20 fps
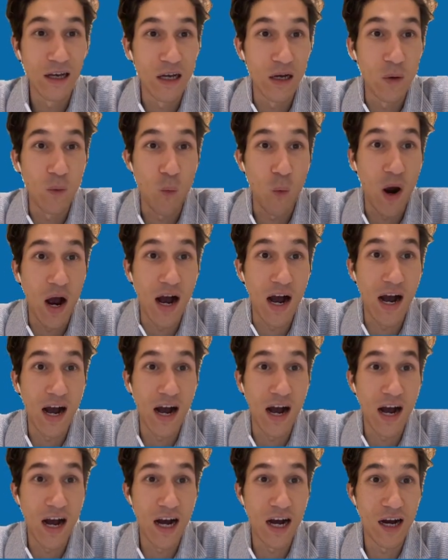
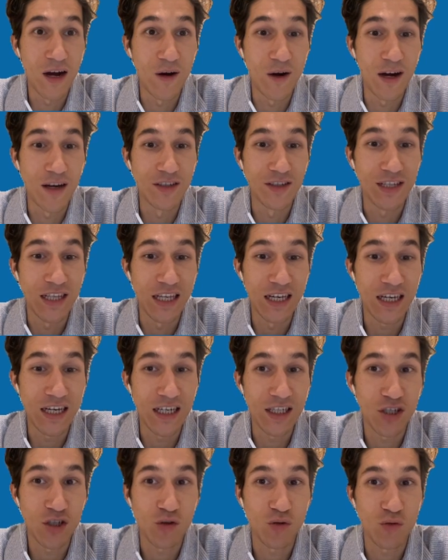wow I think I
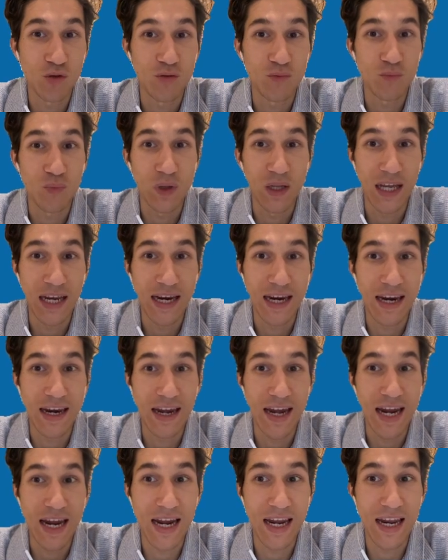should play
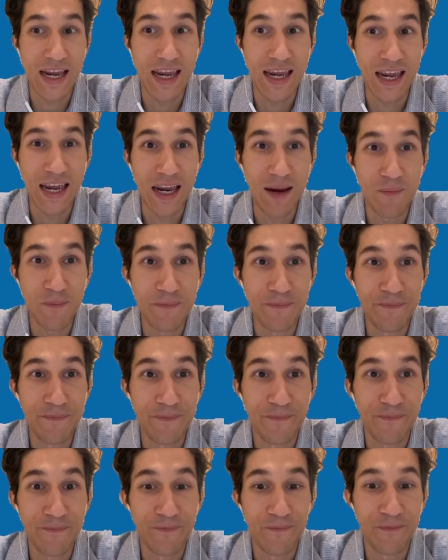another game
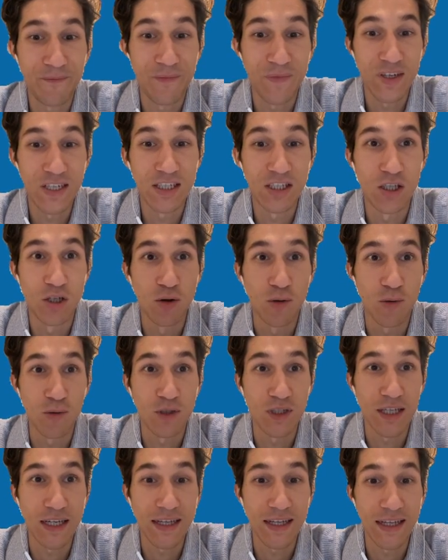
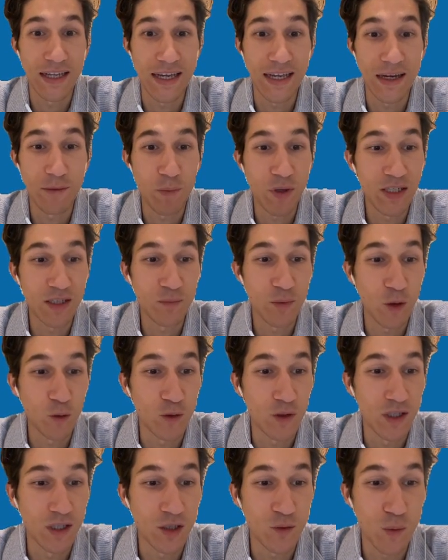don't tell anybody
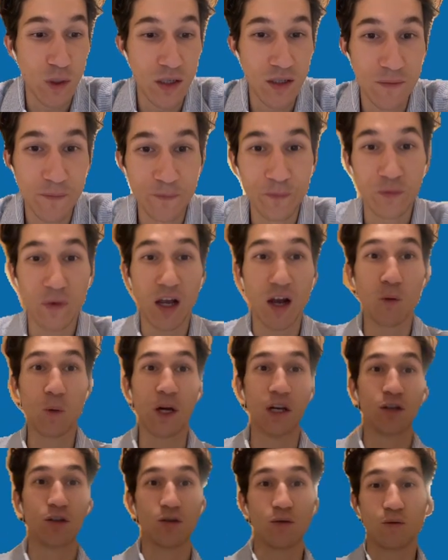about this one Oh
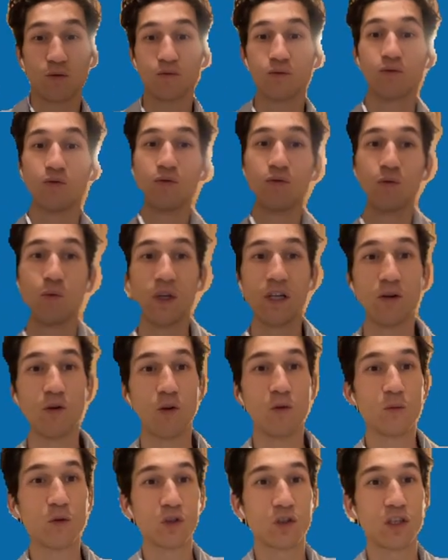wait, oh look, we
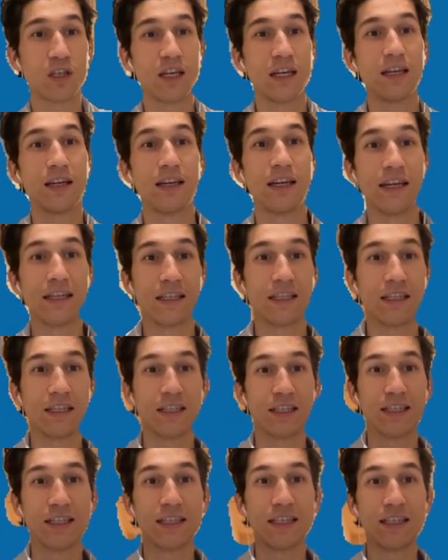almost keep getting a
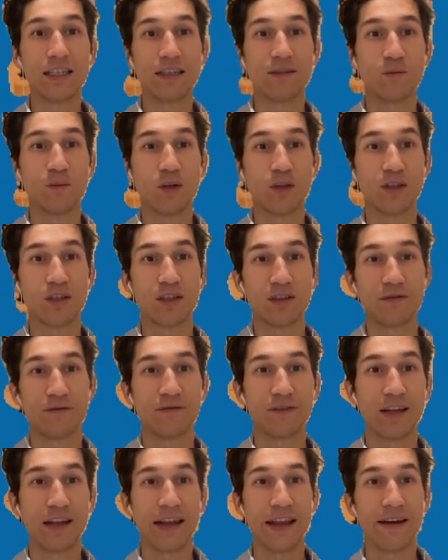city, but if
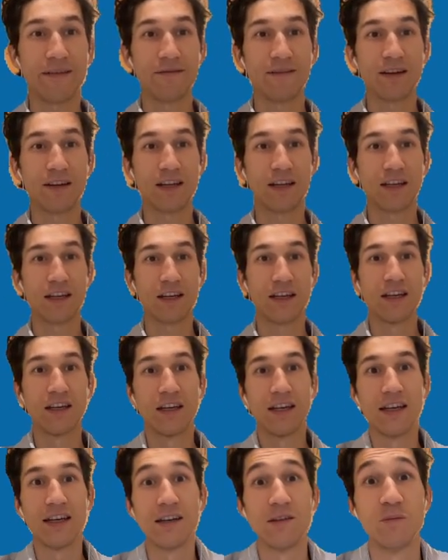11,
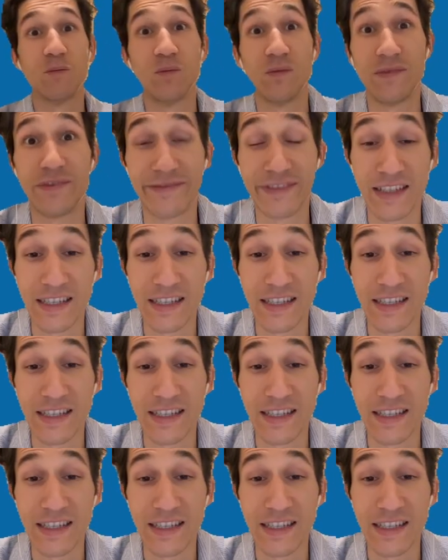if